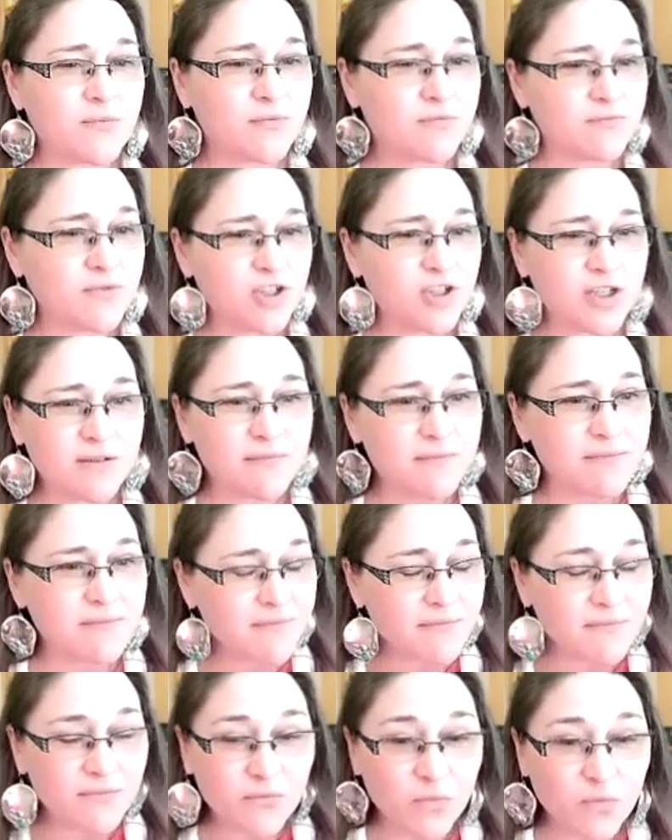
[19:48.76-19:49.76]
she
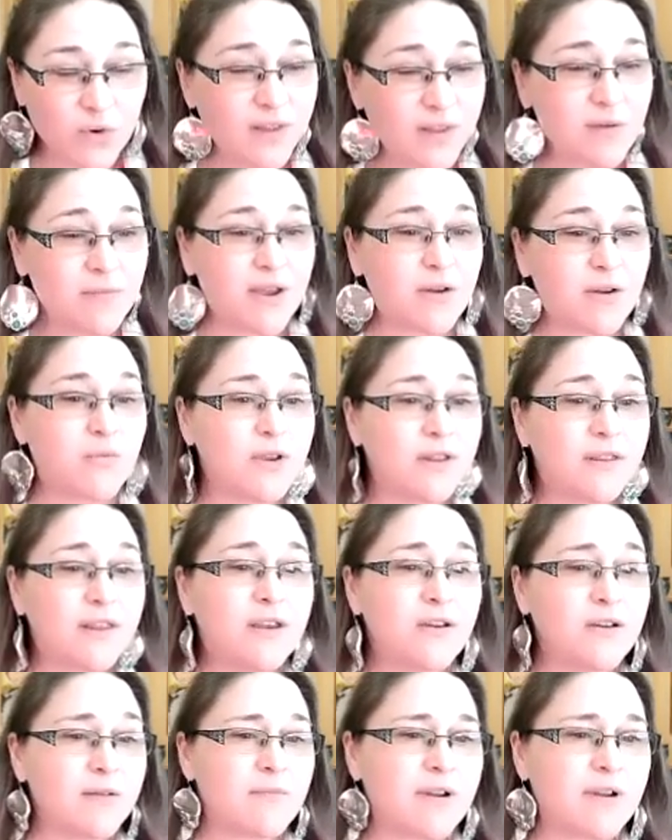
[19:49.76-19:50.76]
really made really
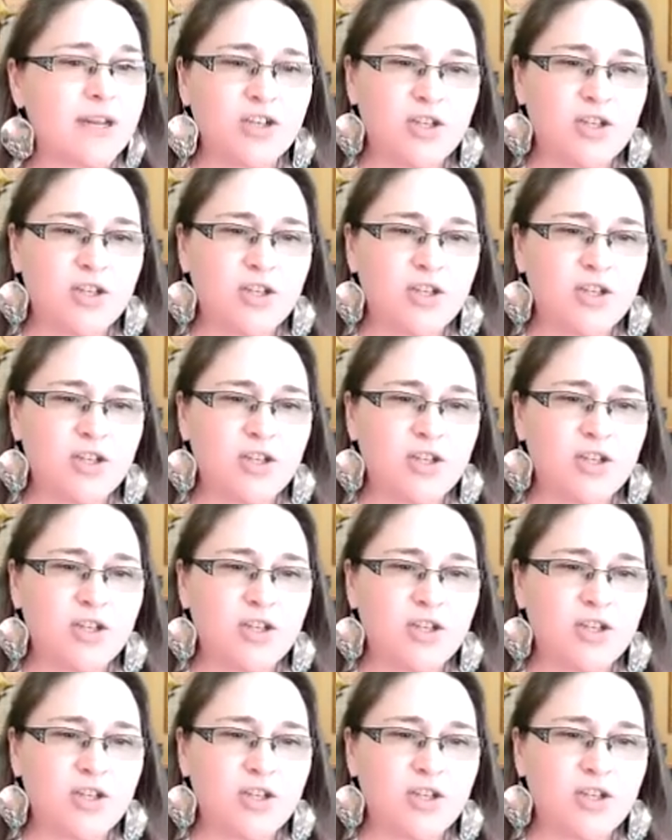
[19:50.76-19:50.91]
good money.